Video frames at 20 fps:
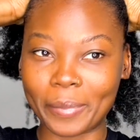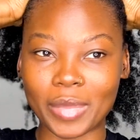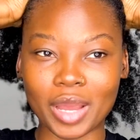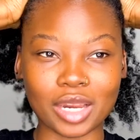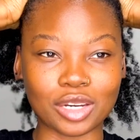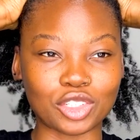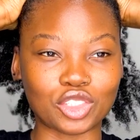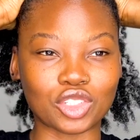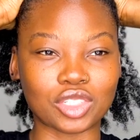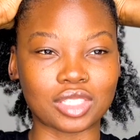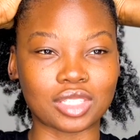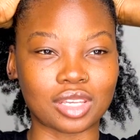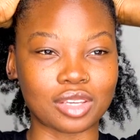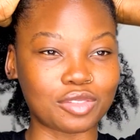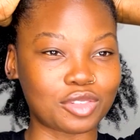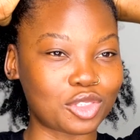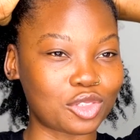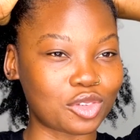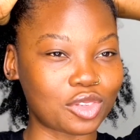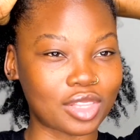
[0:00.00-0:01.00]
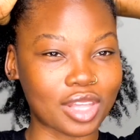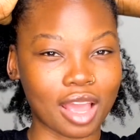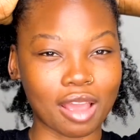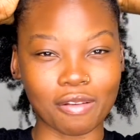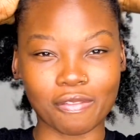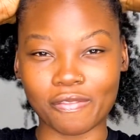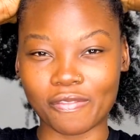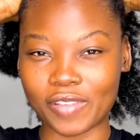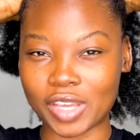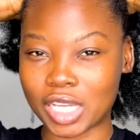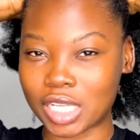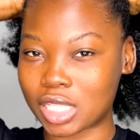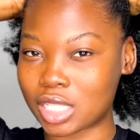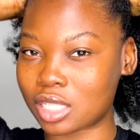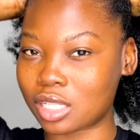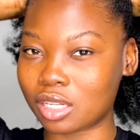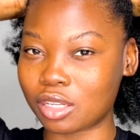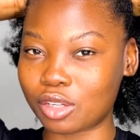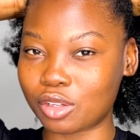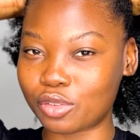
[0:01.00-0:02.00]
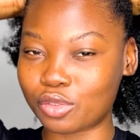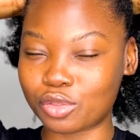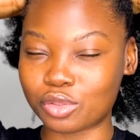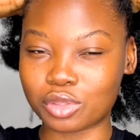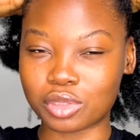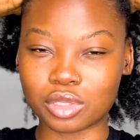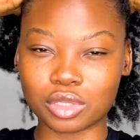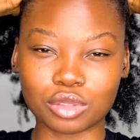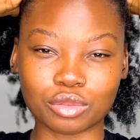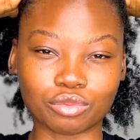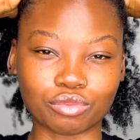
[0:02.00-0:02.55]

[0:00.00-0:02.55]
and it just gives you that facelift.